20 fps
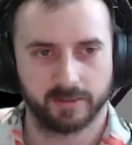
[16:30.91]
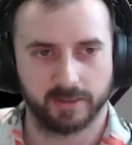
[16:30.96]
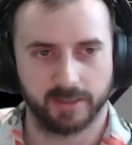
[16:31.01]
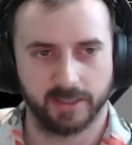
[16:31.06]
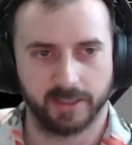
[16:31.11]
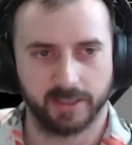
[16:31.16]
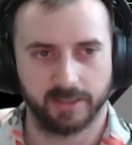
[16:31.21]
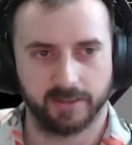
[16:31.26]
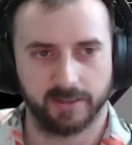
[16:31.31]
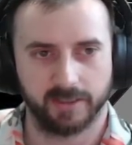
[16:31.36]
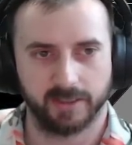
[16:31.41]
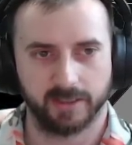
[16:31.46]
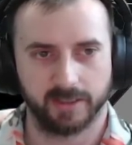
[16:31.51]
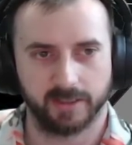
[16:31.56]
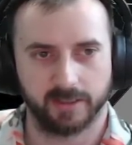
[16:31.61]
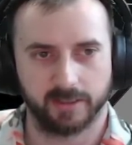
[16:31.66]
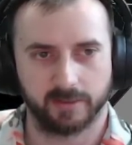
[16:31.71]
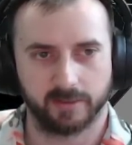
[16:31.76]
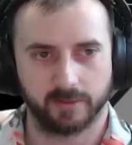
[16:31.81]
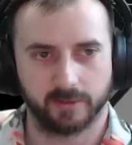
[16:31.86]
and
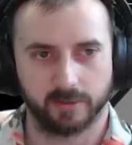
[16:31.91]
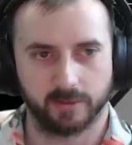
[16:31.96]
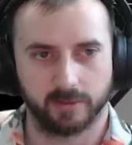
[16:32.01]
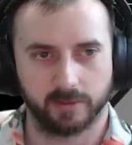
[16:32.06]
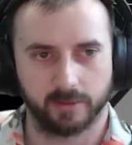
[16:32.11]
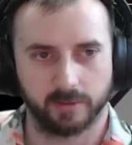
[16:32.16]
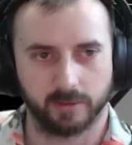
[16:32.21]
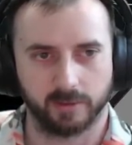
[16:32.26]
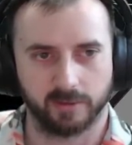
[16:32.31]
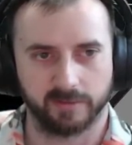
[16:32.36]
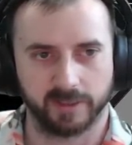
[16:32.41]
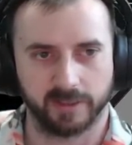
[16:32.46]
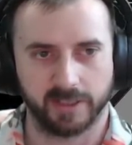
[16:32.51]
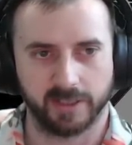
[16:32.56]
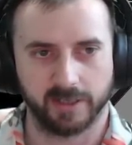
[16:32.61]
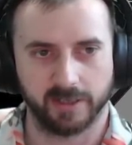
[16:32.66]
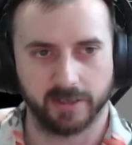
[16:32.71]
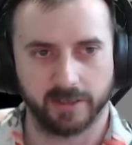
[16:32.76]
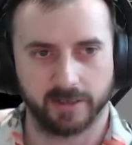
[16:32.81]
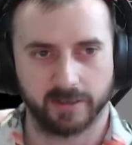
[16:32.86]
then over
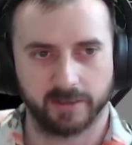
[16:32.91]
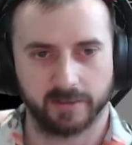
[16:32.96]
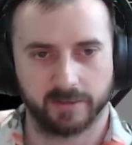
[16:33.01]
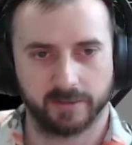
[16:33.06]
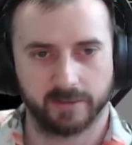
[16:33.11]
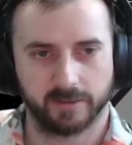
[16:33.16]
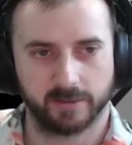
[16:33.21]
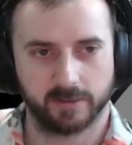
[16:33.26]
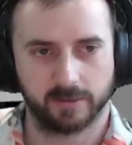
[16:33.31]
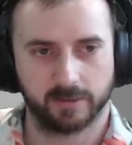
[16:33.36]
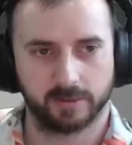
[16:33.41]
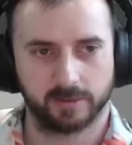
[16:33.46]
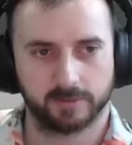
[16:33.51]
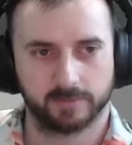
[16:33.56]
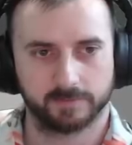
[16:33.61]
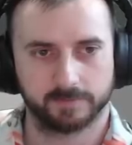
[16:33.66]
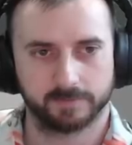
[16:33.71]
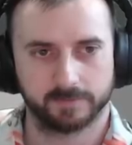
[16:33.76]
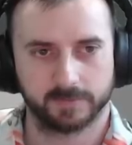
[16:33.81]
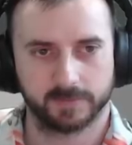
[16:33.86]
here
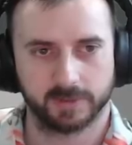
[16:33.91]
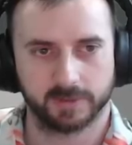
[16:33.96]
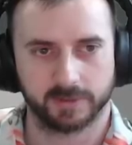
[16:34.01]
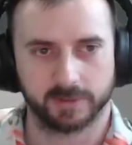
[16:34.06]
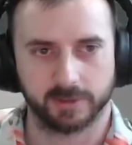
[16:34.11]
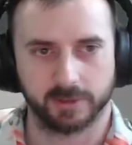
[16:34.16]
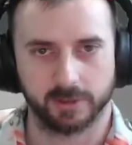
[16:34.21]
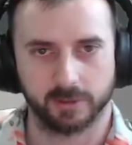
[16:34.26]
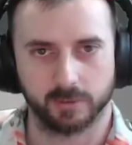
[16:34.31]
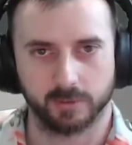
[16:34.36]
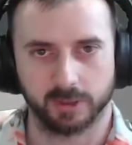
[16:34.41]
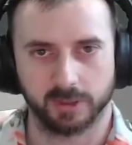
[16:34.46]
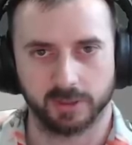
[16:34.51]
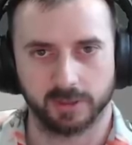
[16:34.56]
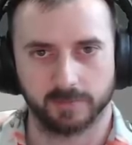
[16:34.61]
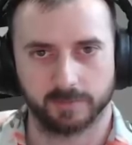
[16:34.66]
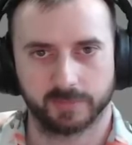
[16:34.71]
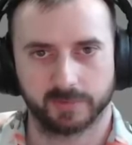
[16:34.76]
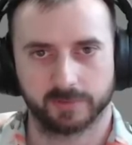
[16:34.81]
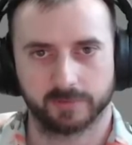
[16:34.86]
to go
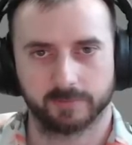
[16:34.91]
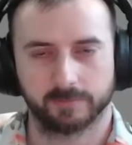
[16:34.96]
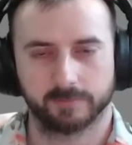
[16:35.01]
up.